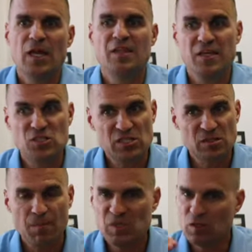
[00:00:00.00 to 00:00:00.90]
And then
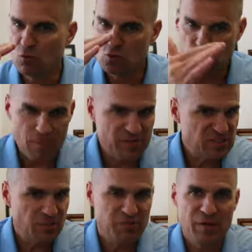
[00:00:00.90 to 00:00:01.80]
just, you know, drop a
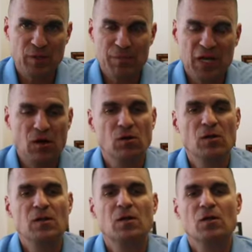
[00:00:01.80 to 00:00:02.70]
sub 5 minute mile,
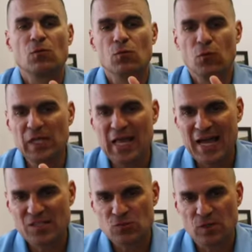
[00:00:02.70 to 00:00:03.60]

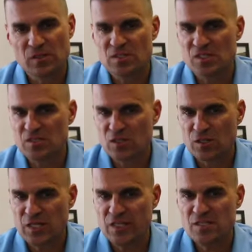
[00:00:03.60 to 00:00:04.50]
relax, run
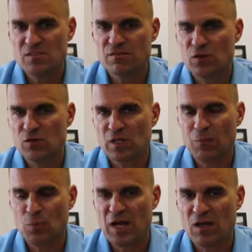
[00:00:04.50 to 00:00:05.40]
6:30s for a
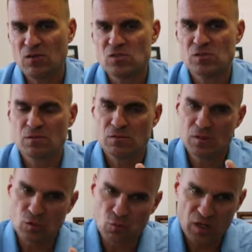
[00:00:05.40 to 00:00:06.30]
couple miles,
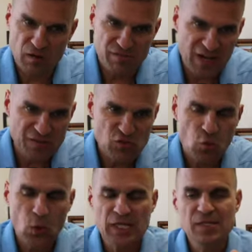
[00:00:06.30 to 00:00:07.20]
you know, run a
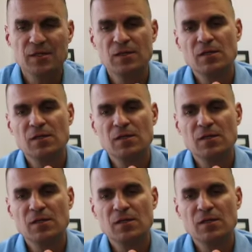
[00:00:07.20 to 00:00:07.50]
5:20,